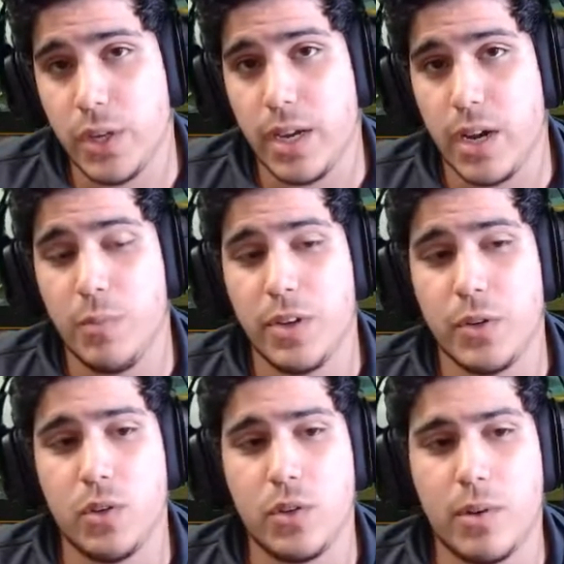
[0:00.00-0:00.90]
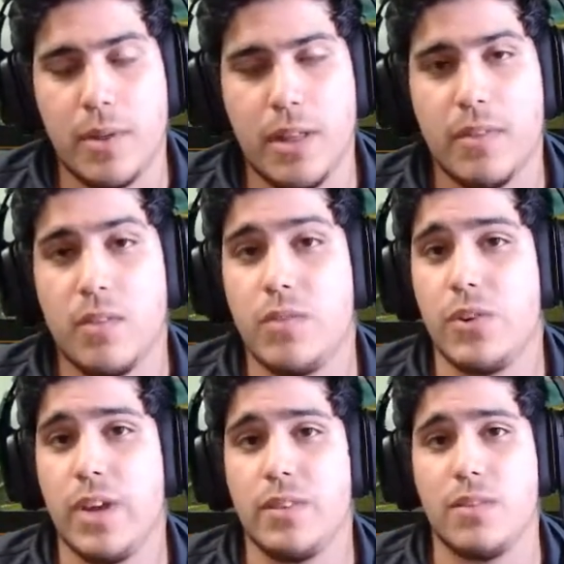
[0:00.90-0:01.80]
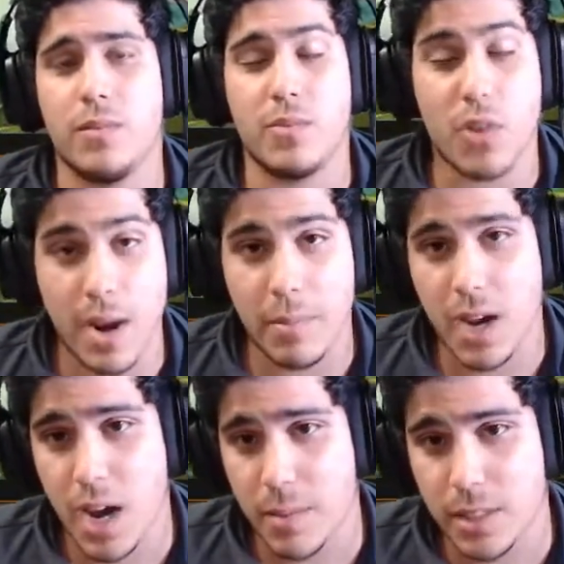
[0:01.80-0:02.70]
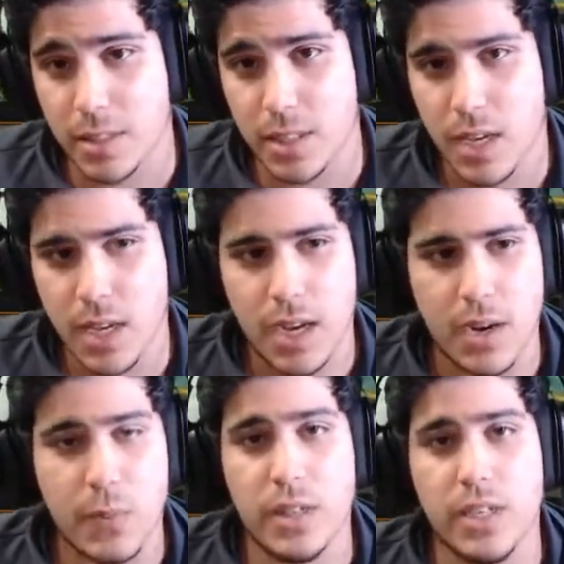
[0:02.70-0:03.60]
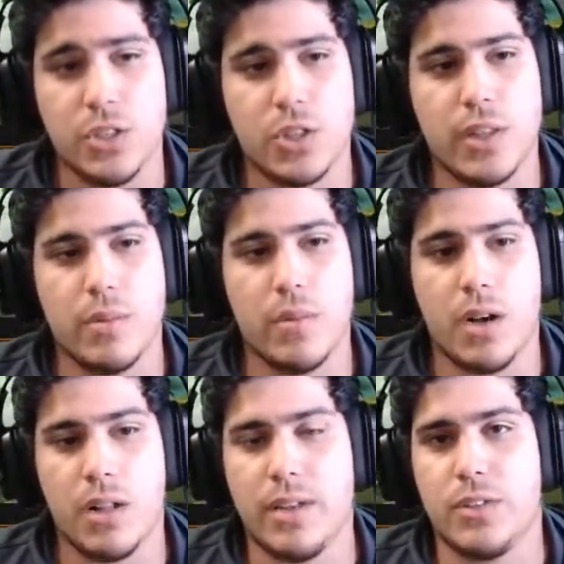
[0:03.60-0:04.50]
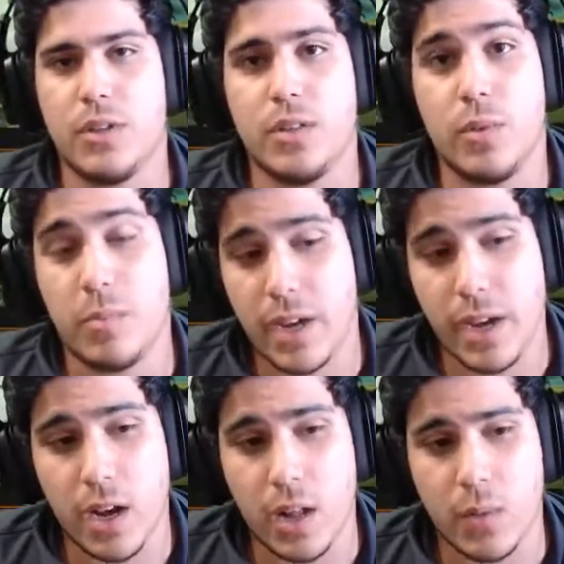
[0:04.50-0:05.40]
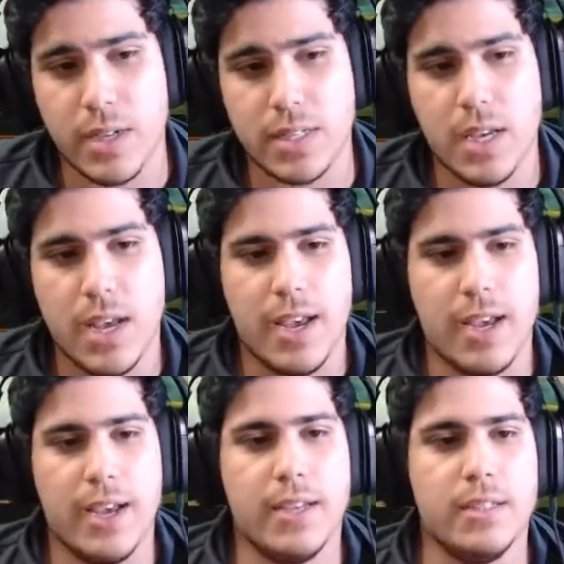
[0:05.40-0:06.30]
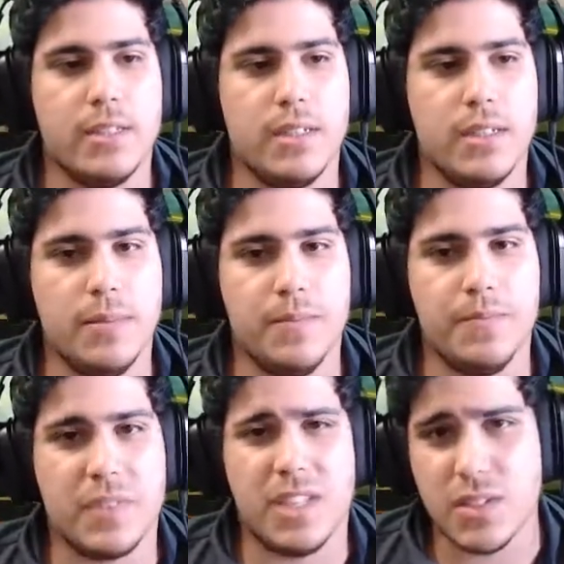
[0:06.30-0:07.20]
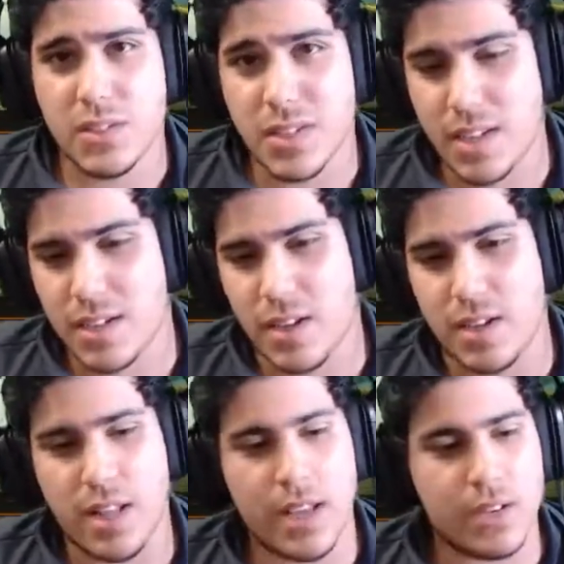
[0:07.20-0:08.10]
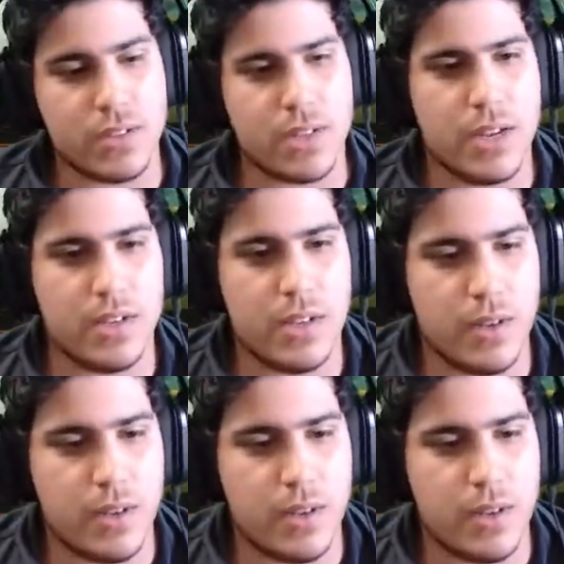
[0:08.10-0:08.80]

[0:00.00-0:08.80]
I hope that you learn a lot. Don't forget to subscribe, comment. I really enjoy them all. Try to reply always. And like you said, like you saw at the